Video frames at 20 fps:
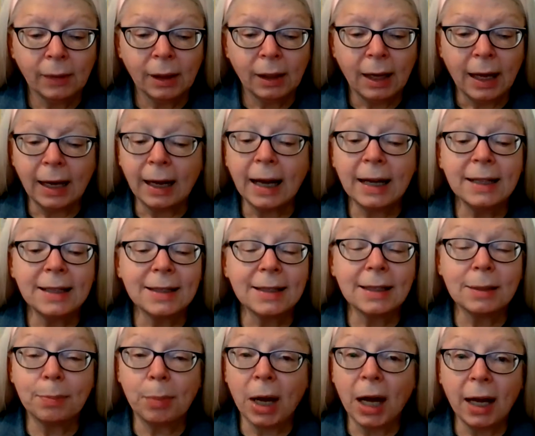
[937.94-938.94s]
And I
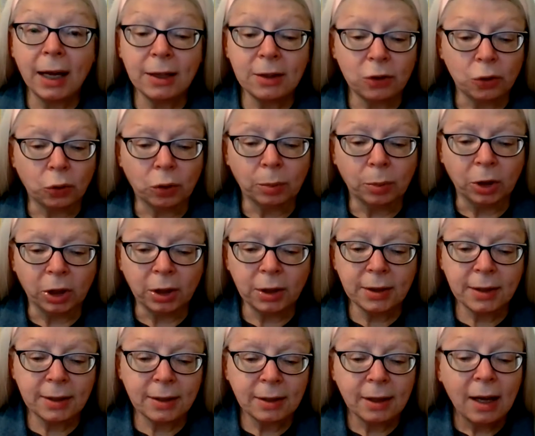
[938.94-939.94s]
despise your
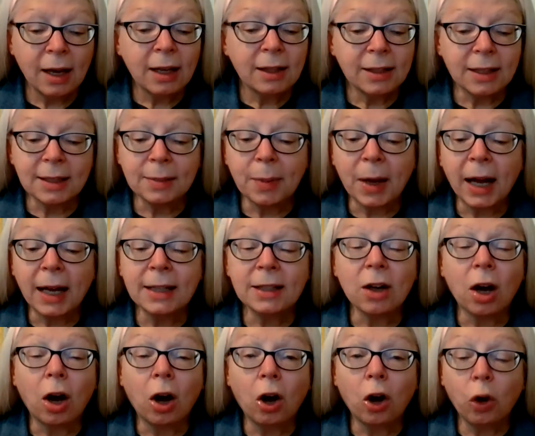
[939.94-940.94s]
books, despise
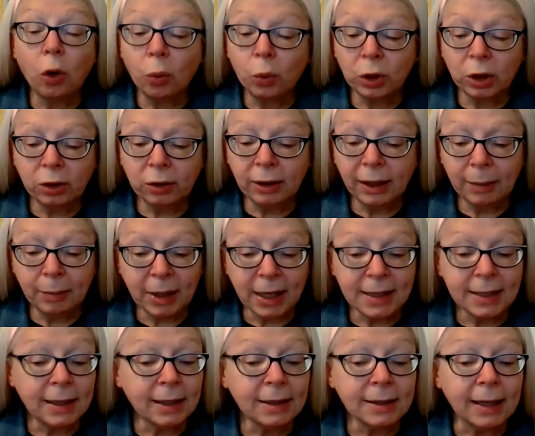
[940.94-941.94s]
all worldly
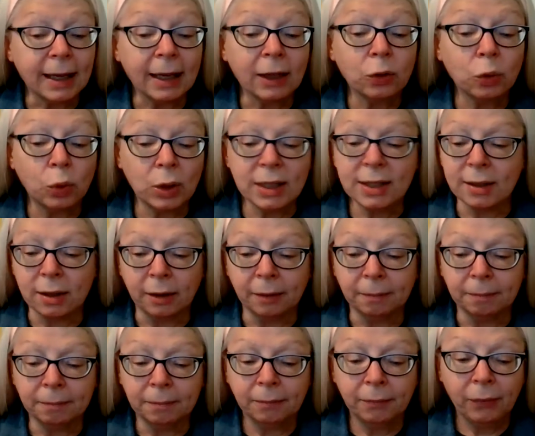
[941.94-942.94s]
blessings and
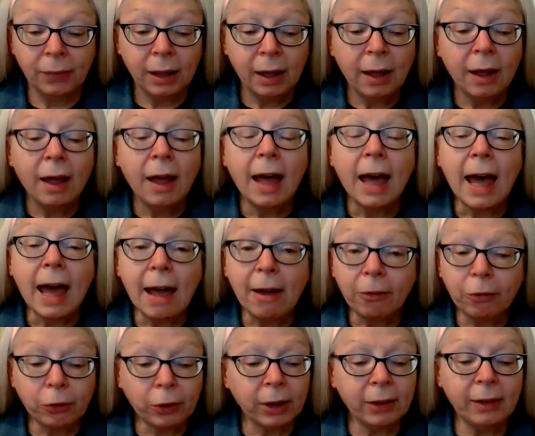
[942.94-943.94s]
wisdom.
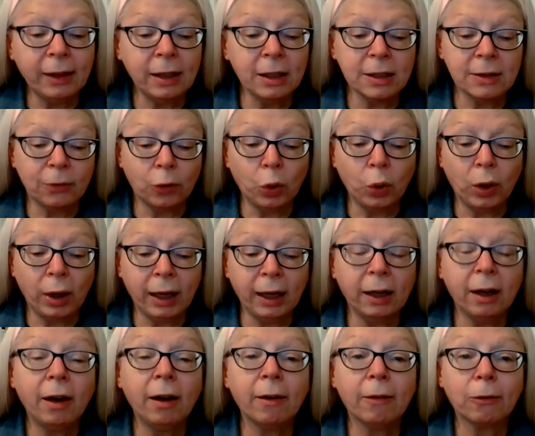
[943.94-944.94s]
Everything is
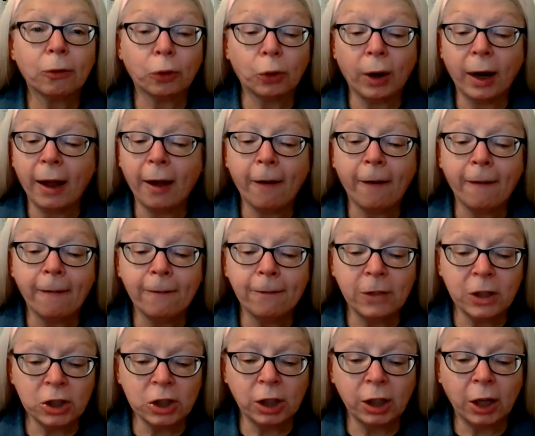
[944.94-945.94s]
void, frail,
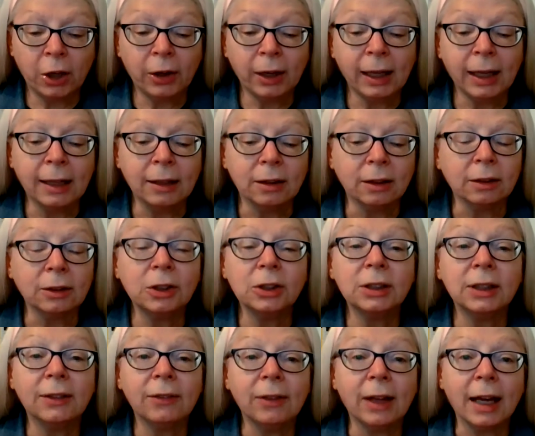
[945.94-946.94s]
visionary, and
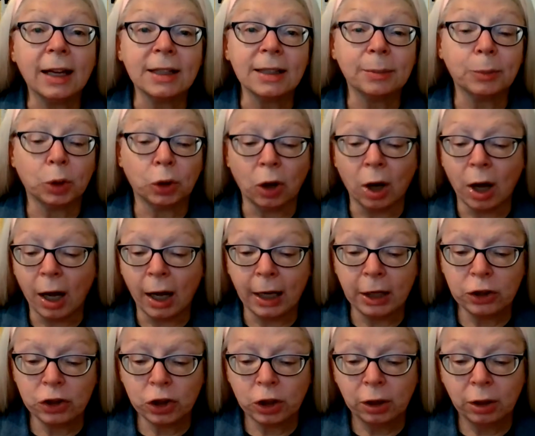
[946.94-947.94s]
delusive as a
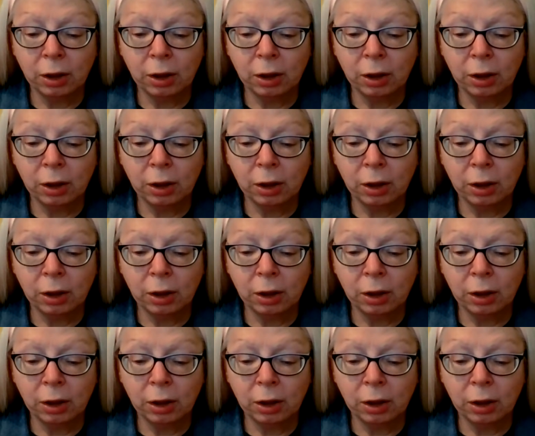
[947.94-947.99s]
mirage.